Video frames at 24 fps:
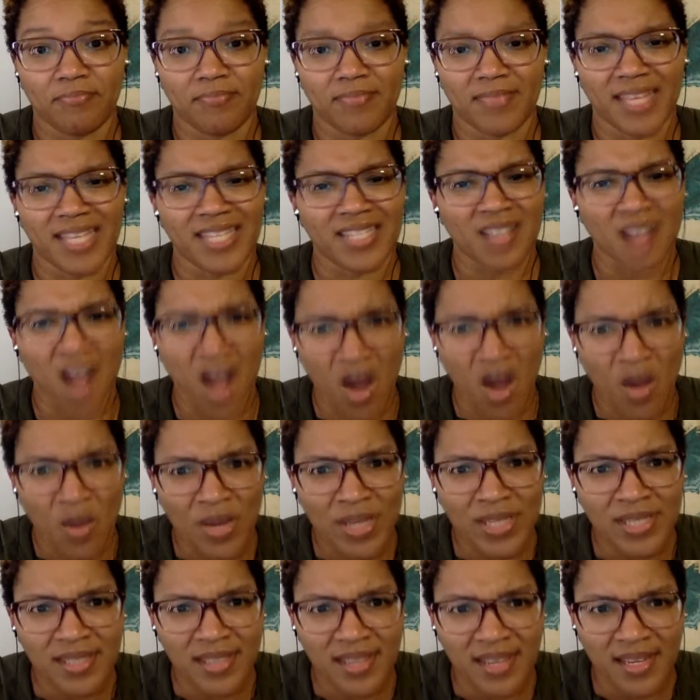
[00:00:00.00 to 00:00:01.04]
that's
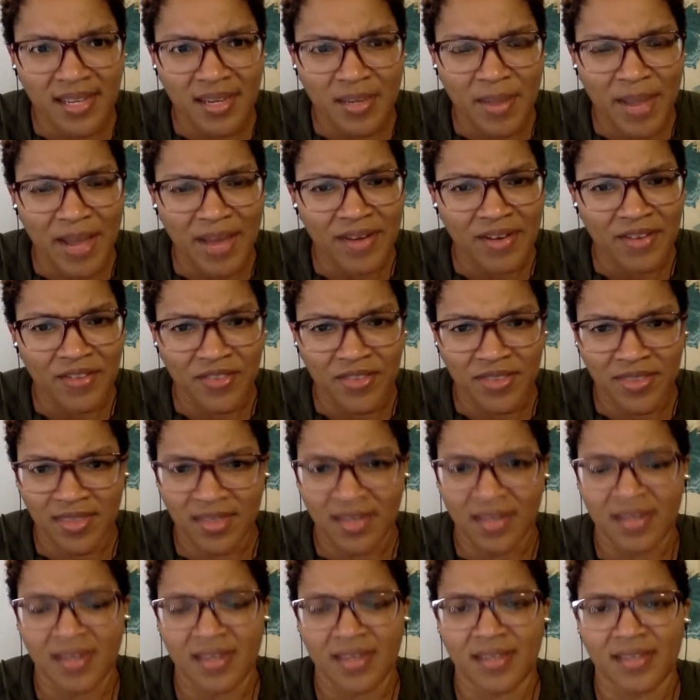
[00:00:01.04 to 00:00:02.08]
always thinking about different
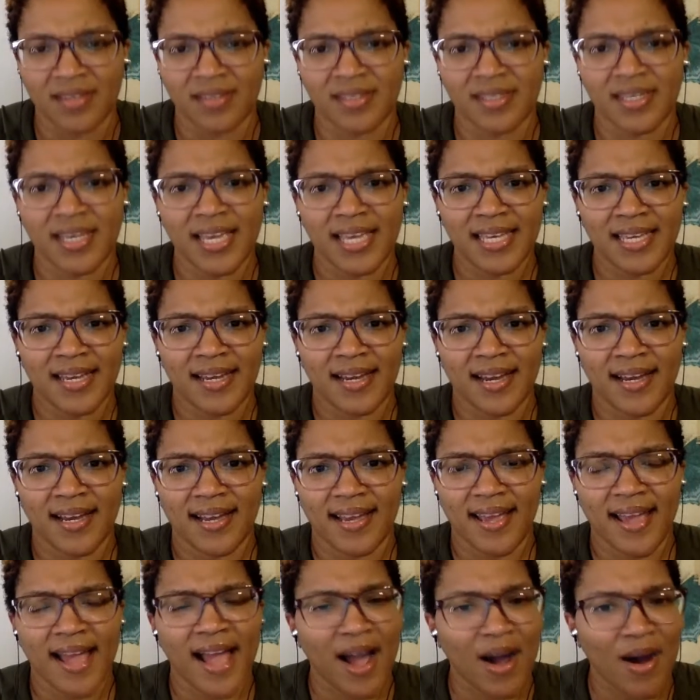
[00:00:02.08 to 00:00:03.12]
things,
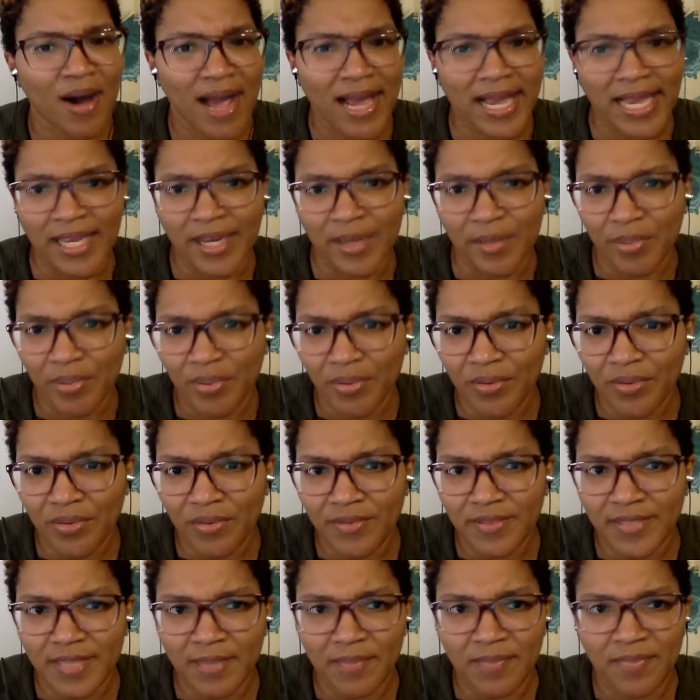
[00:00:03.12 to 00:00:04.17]
how I can
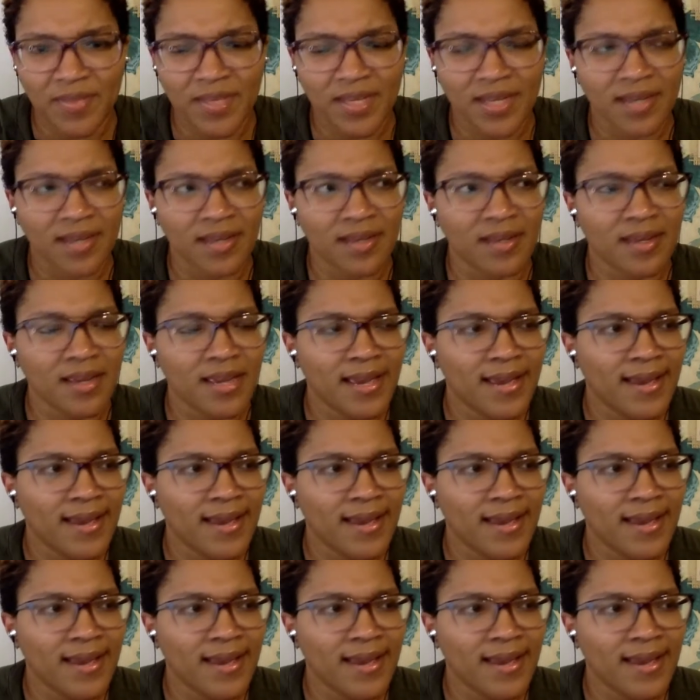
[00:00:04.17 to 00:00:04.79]
improve something,